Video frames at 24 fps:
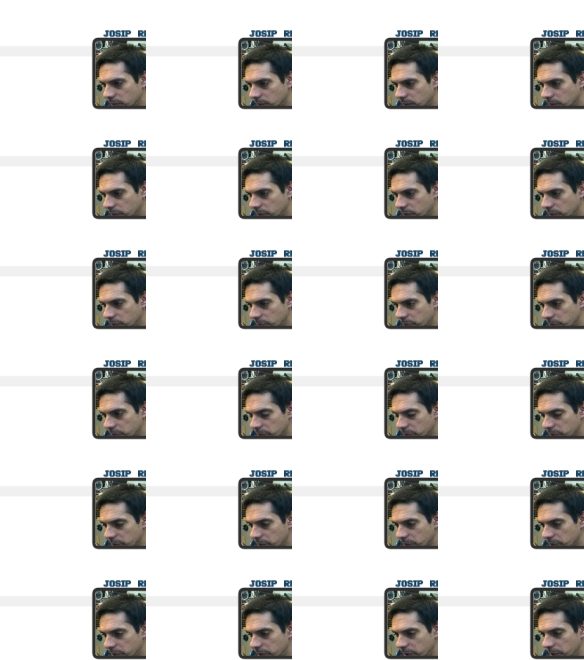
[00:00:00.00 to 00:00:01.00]
two
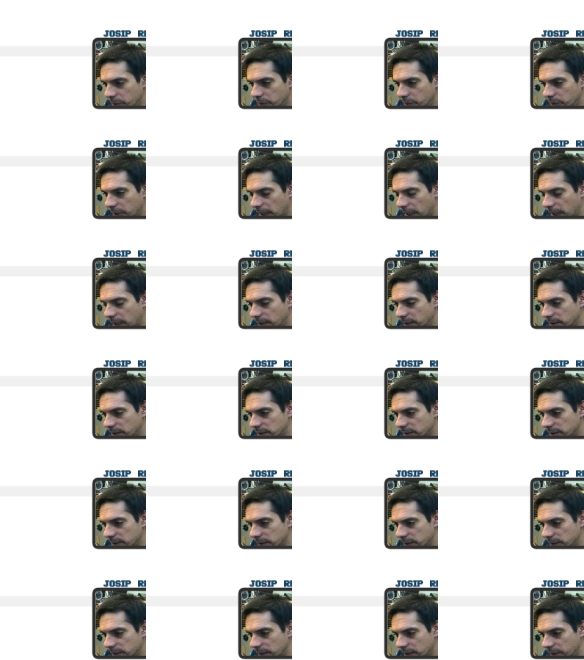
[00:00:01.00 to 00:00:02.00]
new lines
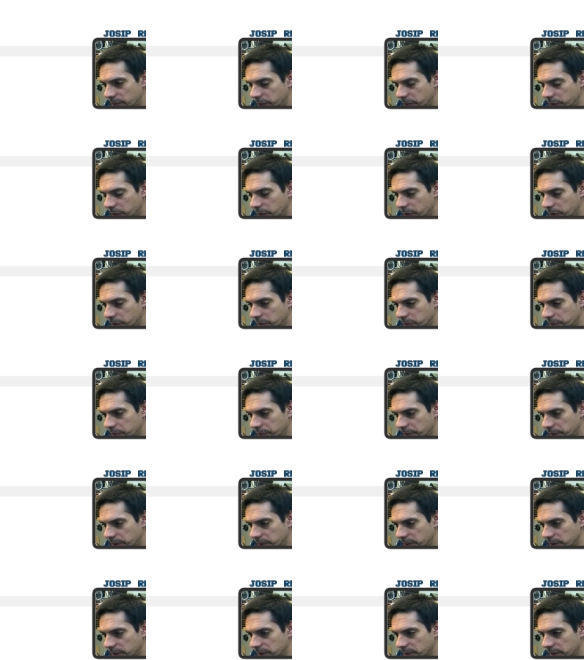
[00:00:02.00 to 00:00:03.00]
and then we're going to
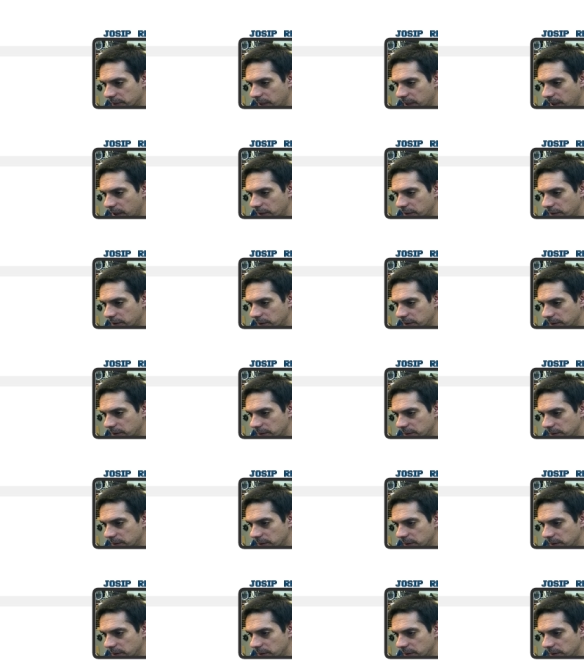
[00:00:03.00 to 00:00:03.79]
print the character.